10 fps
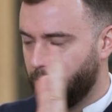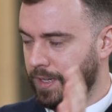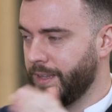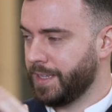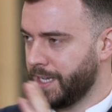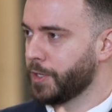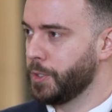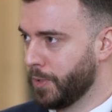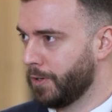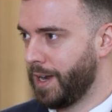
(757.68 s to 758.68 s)
that's how you
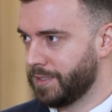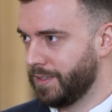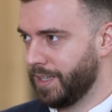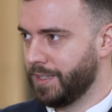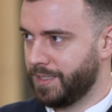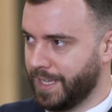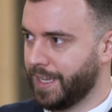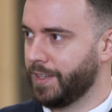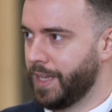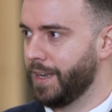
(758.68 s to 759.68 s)
progress, I think, is
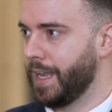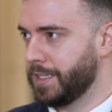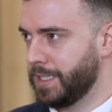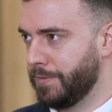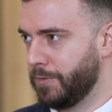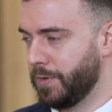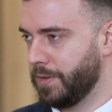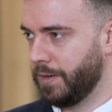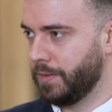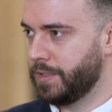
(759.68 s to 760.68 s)
thinking that next level.
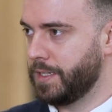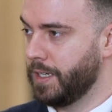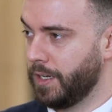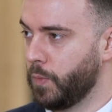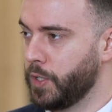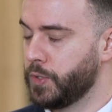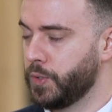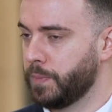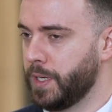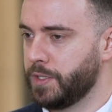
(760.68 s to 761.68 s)
And when you're
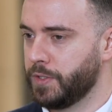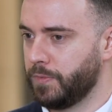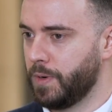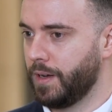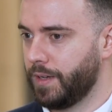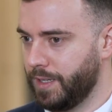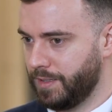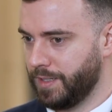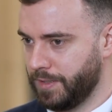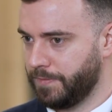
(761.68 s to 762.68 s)
doing pieces of work,
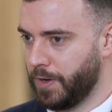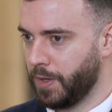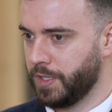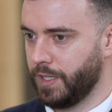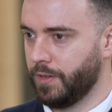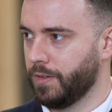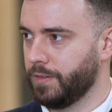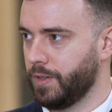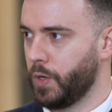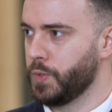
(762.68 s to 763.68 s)
it's focusing on
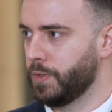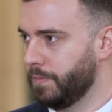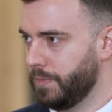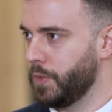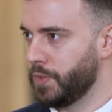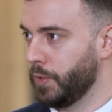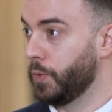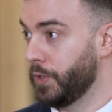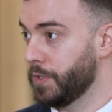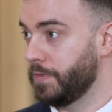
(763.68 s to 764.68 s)
who's the
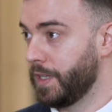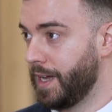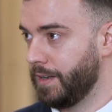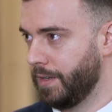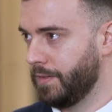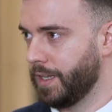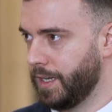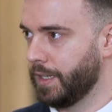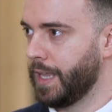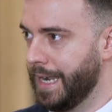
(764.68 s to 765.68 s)
audience for that, and then thinking in that